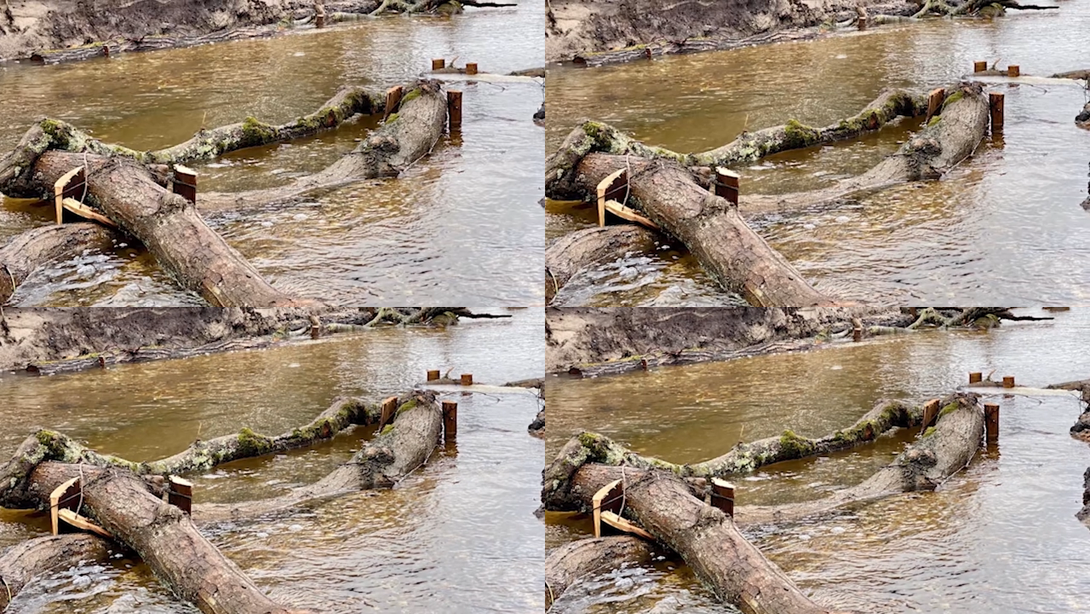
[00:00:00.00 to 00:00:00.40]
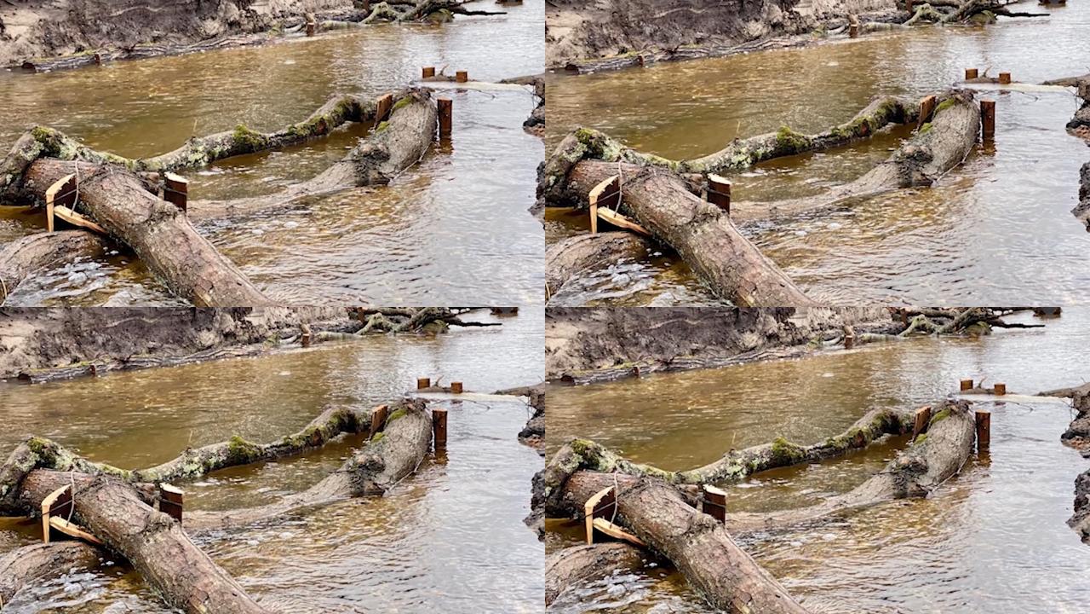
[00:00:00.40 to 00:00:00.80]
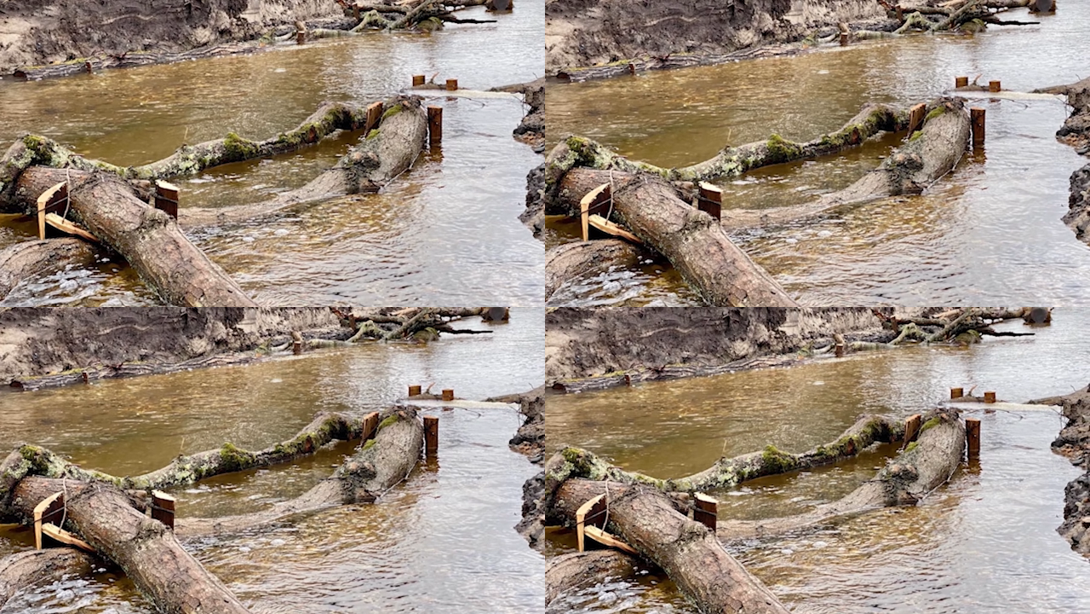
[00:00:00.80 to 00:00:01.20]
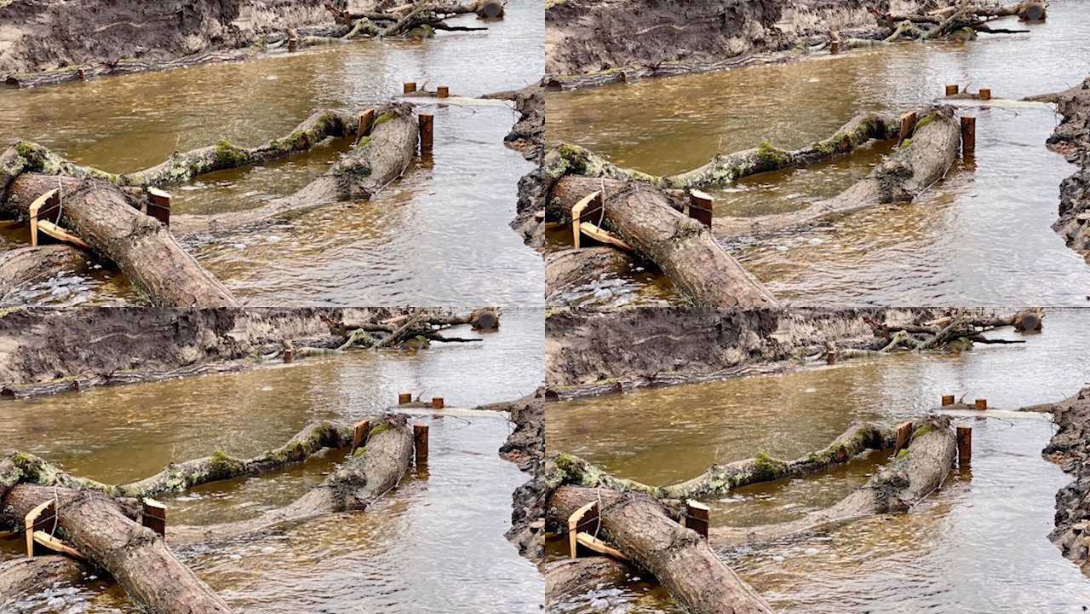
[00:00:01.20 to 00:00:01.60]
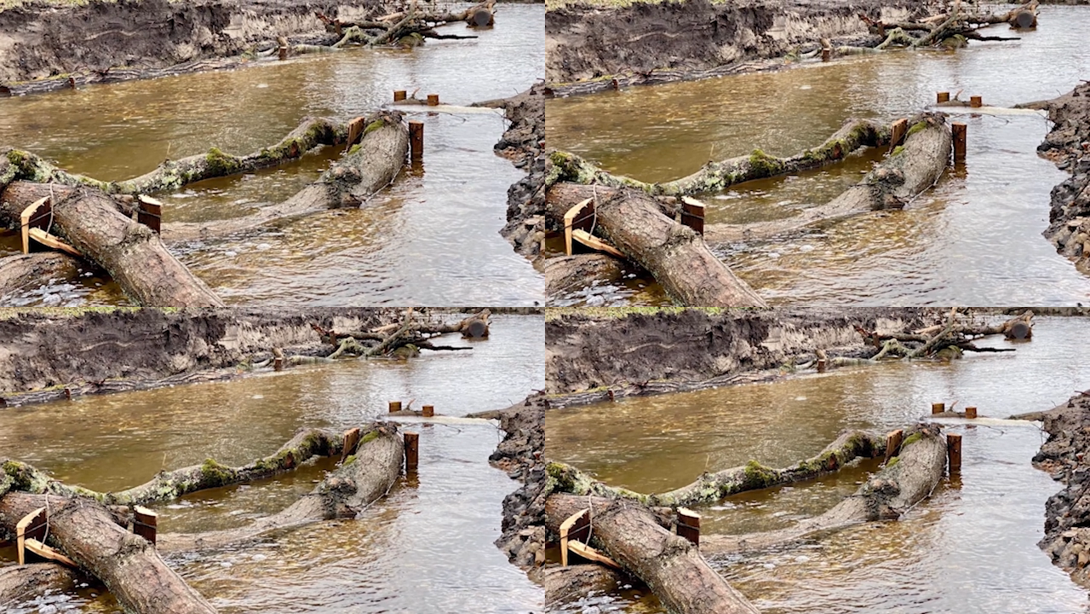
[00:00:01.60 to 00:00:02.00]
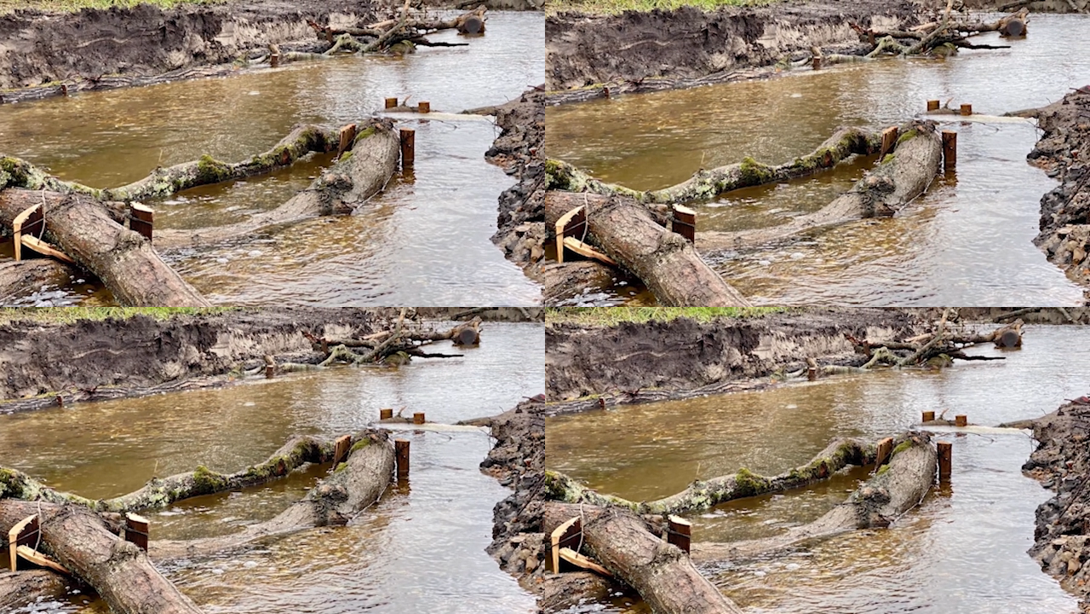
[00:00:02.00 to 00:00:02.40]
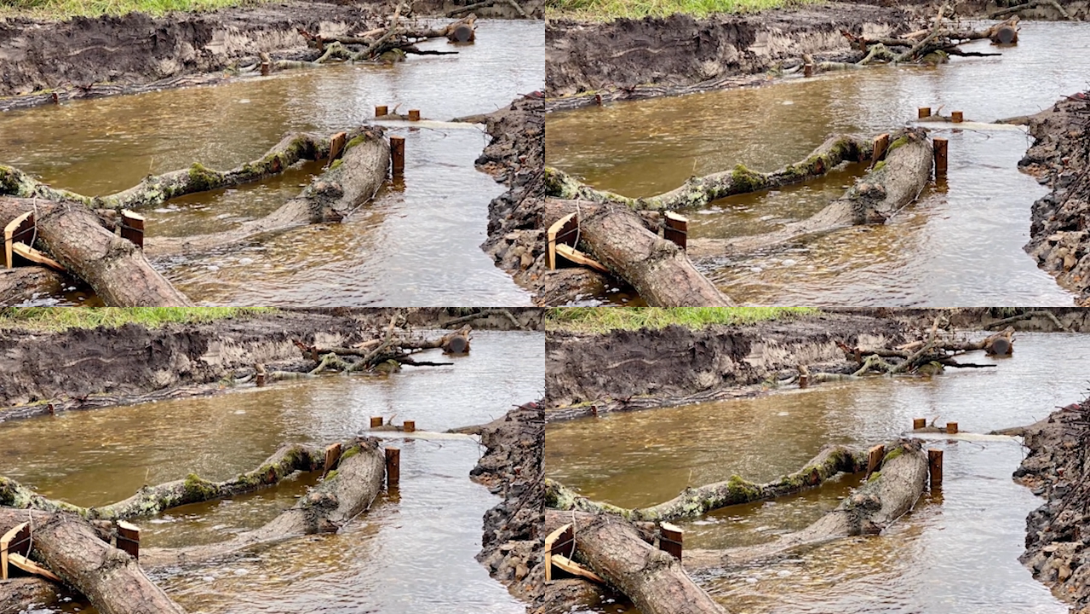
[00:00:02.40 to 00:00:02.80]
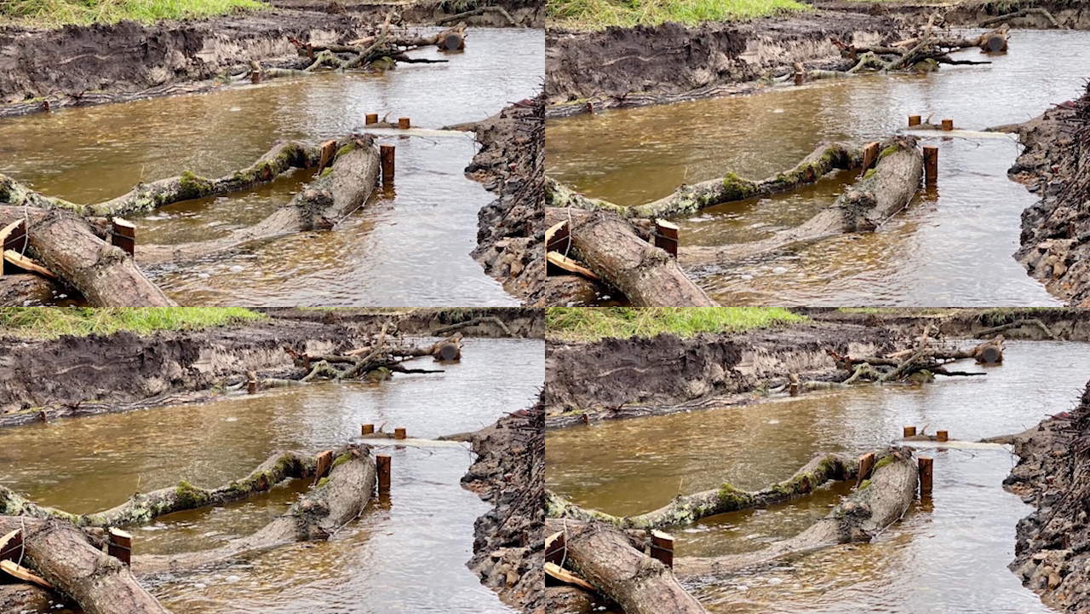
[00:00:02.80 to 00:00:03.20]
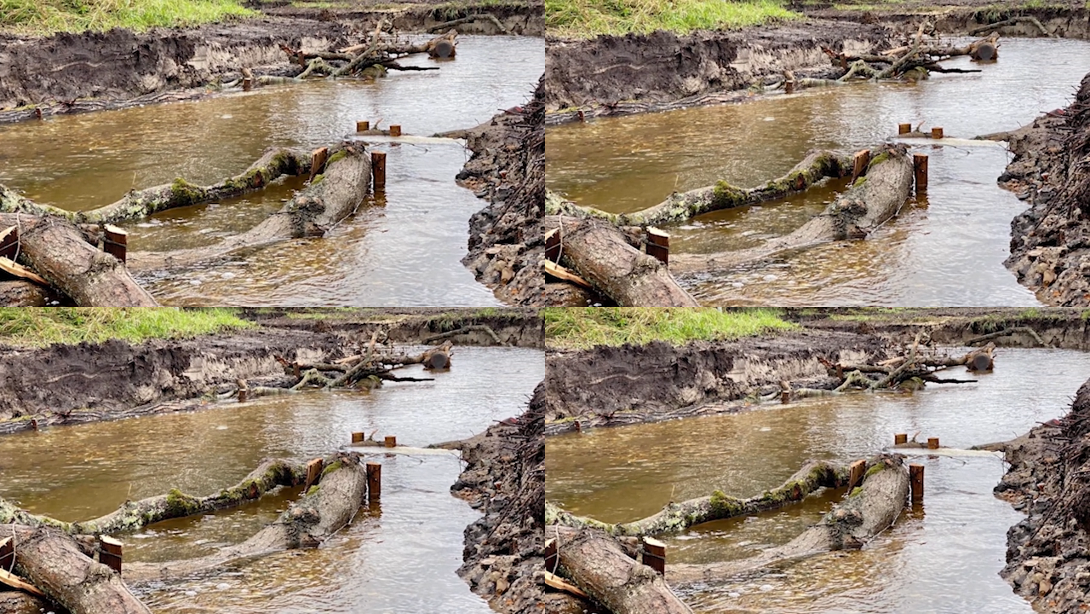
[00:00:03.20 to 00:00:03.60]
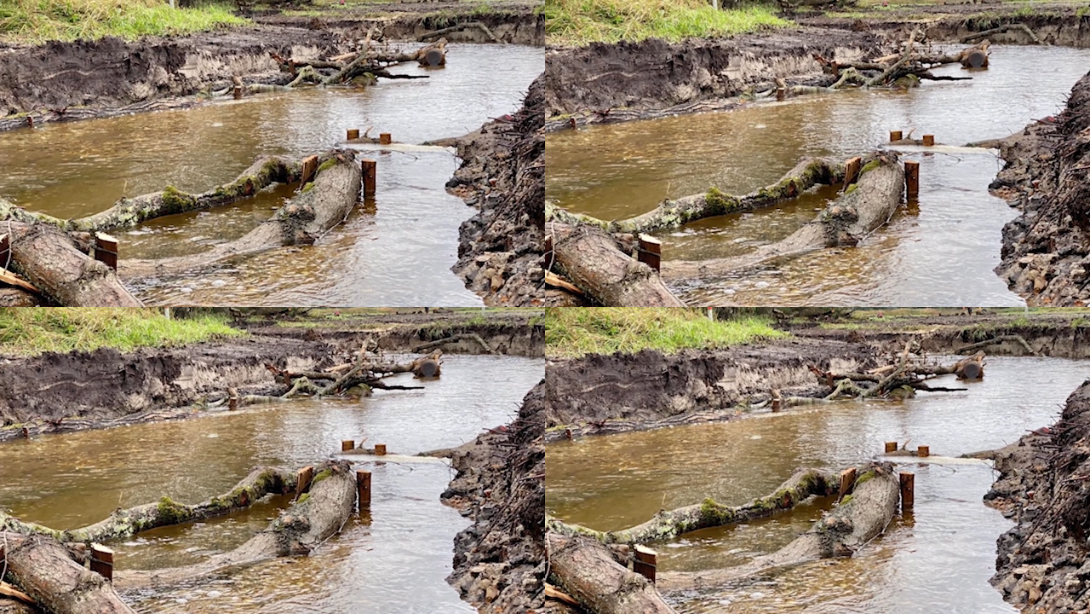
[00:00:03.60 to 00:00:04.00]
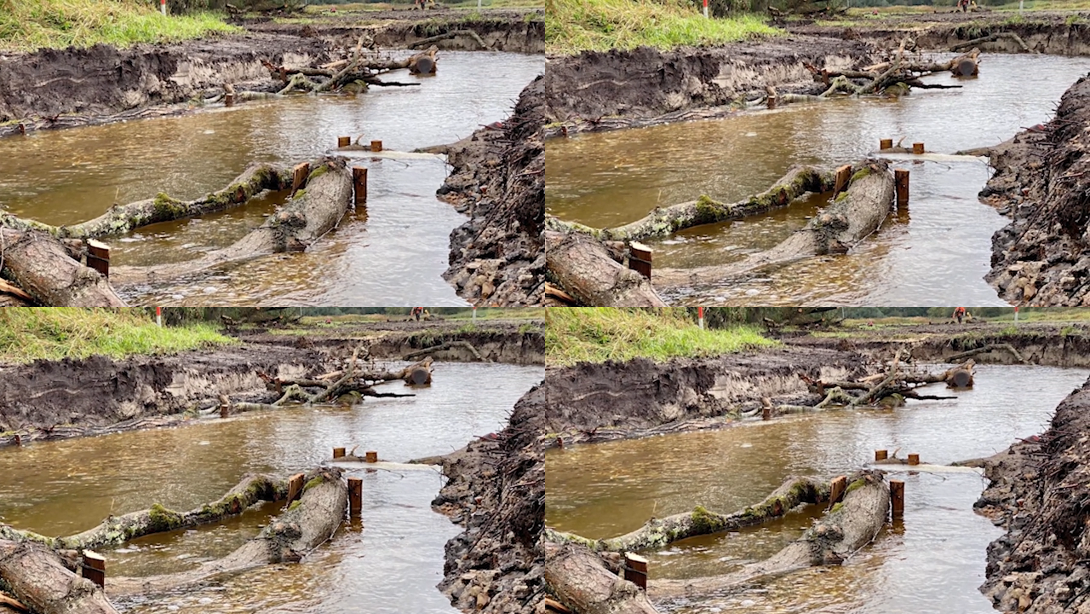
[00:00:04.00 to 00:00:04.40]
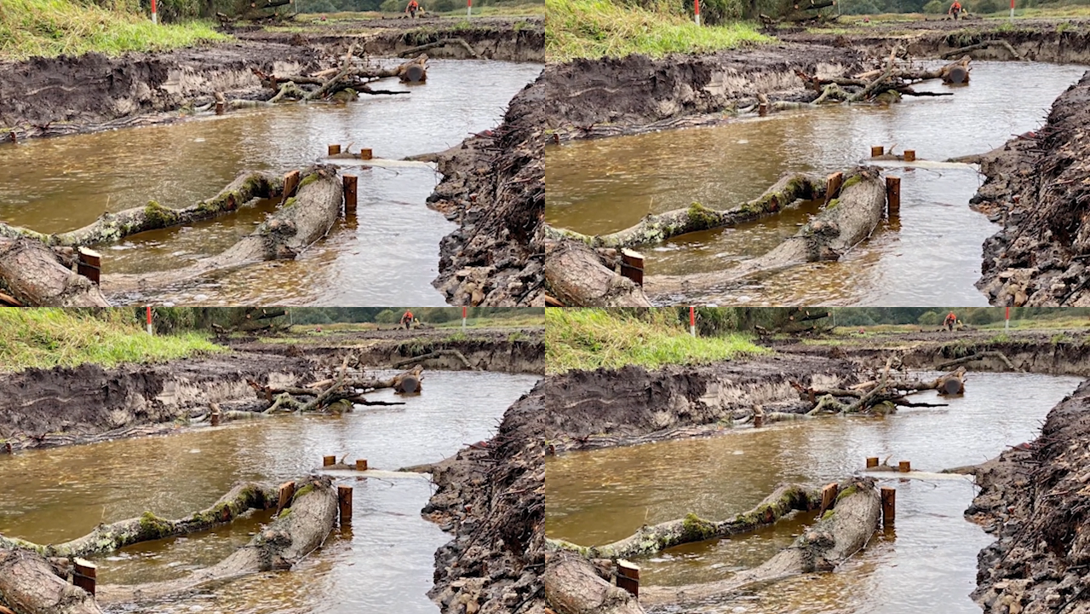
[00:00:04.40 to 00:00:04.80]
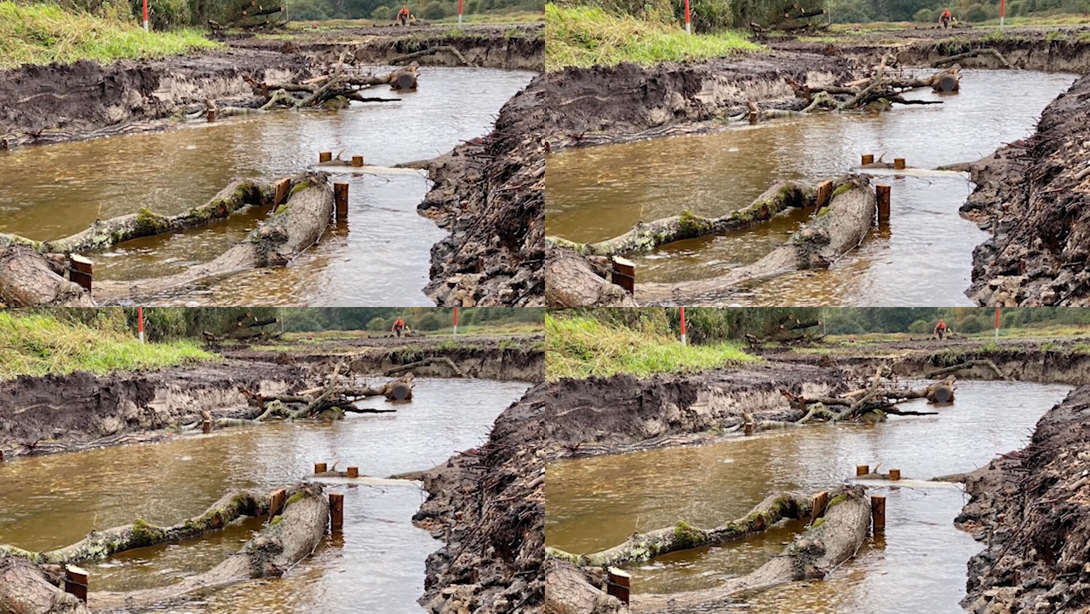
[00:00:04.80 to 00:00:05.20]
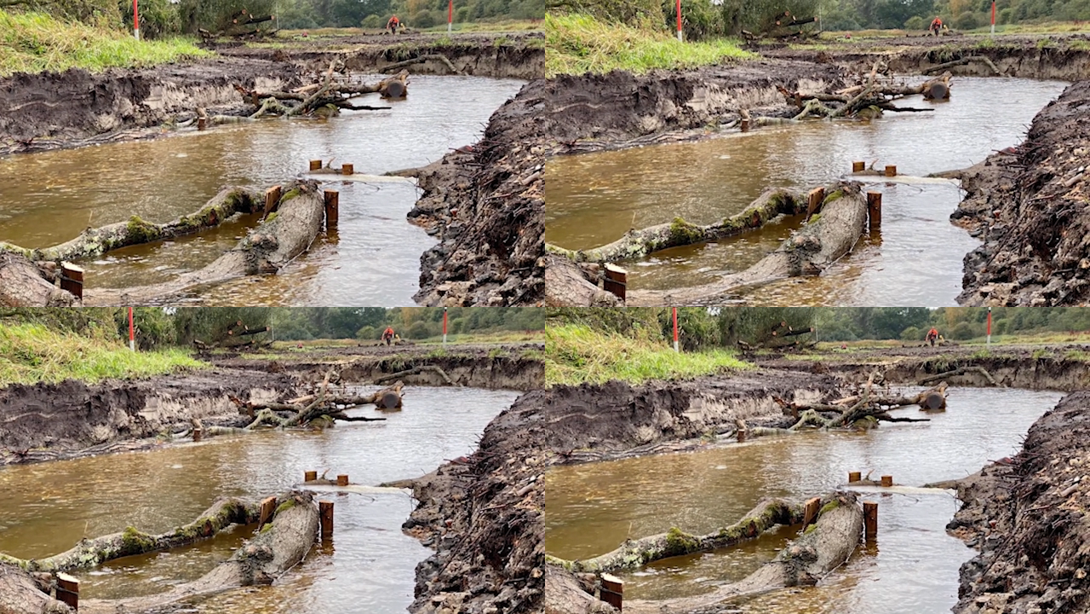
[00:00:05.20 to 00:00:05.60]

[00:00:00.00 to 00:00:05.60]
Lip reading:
Nobody's mouth can be seen.